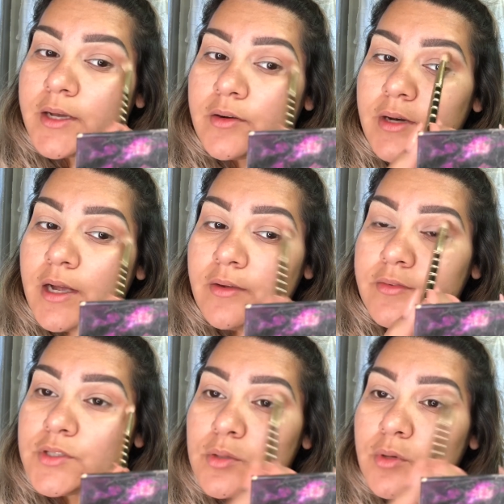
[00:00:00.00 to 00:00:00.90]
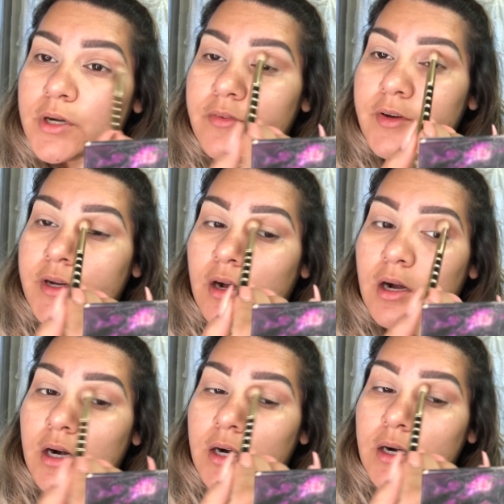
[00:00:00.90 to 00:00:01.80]
I don't have to work very
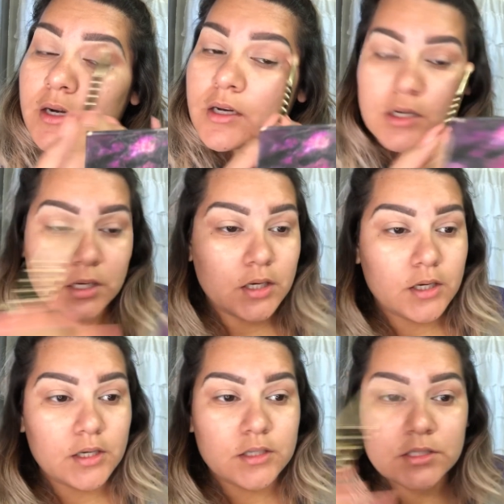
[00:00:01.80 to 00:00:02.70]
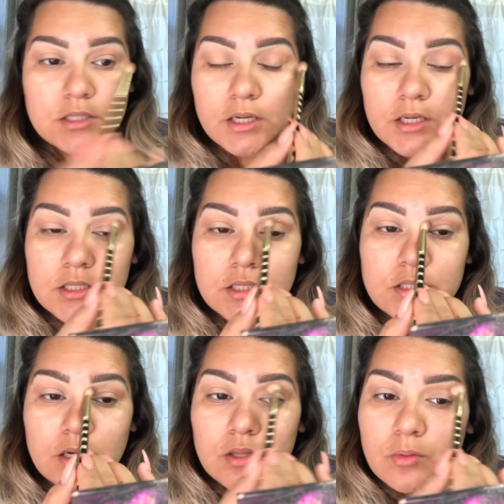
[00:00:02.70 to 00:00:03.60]
hard. It just kind of
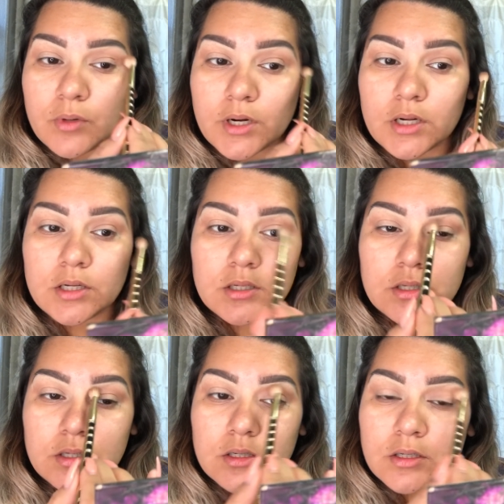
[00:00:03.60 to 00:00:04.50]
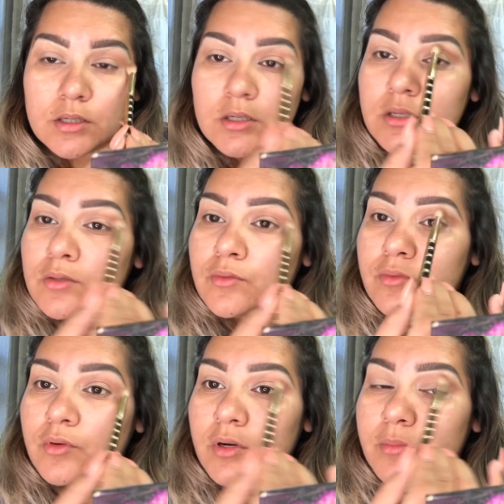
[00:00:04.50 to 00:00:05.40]
does all the work
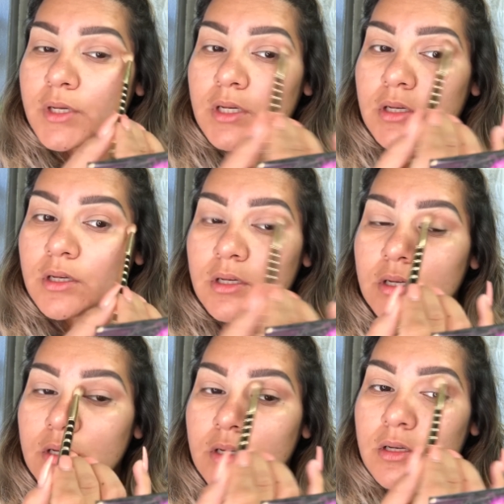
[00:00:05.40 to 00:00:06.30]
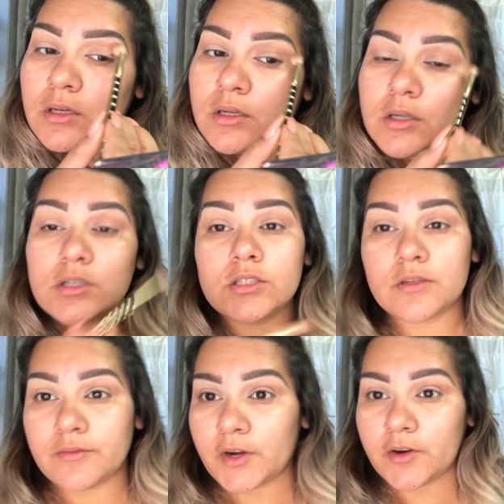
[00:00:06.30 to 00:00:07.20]
for me. Just
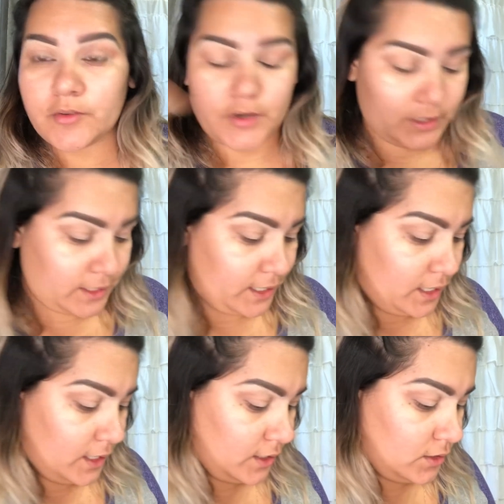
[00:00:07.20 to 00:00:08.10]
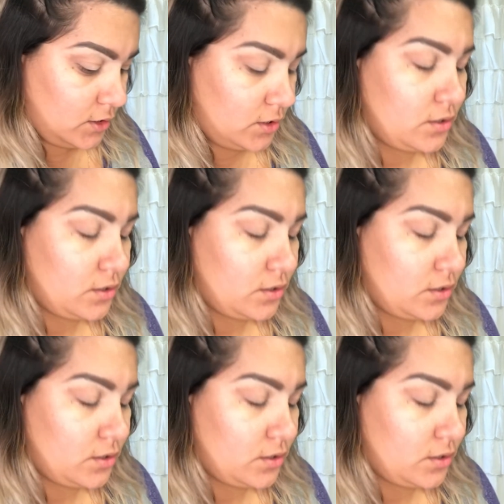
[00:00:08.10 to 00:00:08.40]
a very, very light hand.